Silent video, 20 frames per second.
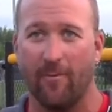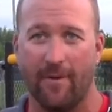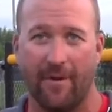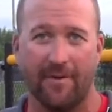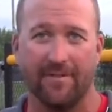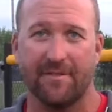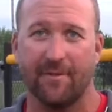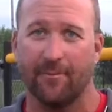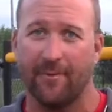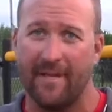
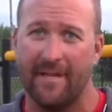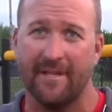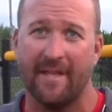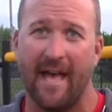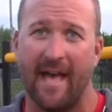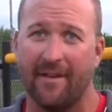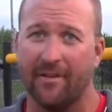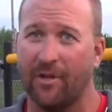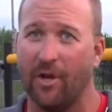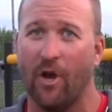runners to read
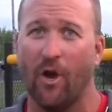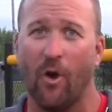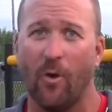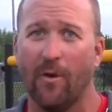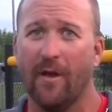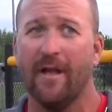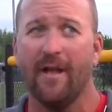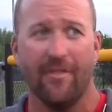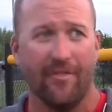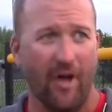that and go.
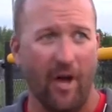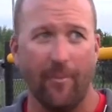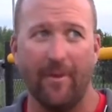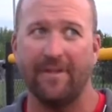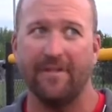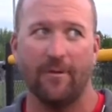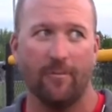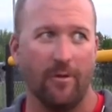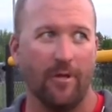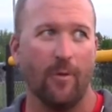Thought we
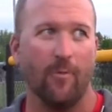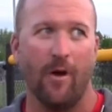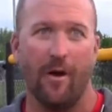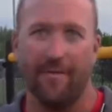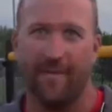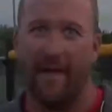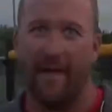did really well with